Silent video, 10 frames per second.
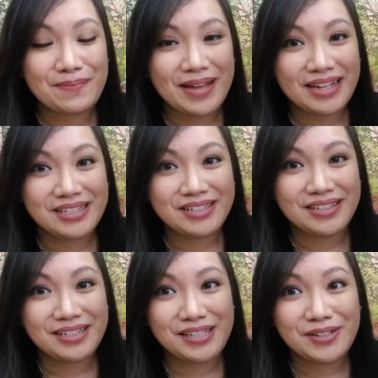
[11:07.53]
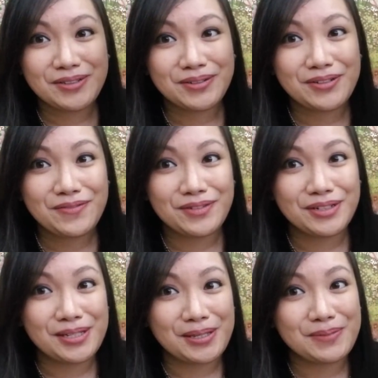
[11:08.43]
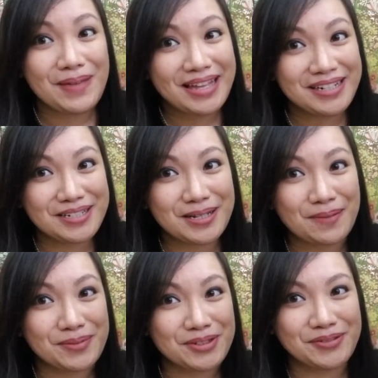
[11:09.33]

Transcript: Patrick included for his package toppers